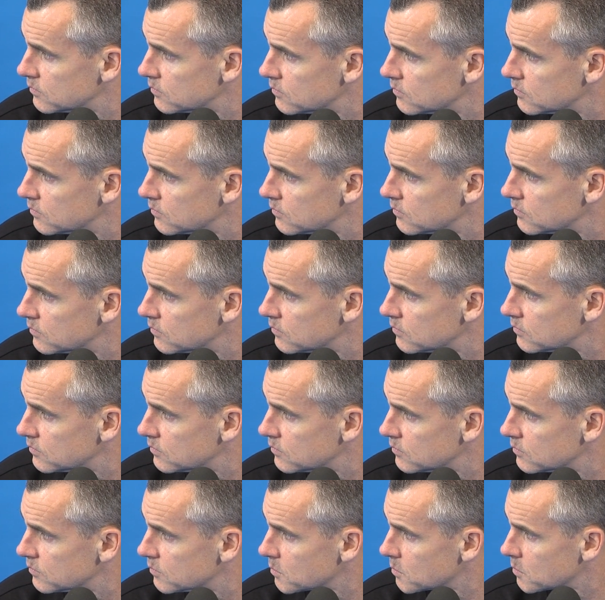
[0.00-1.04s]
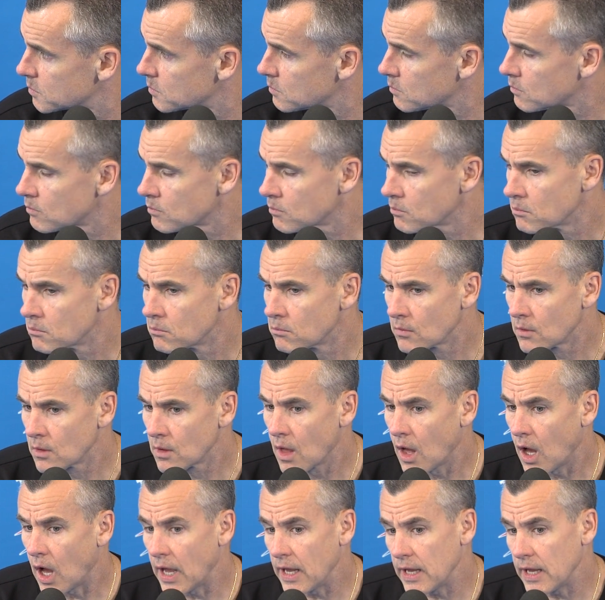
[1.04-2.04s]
way. Is that accurate? I mean, did you enjoy?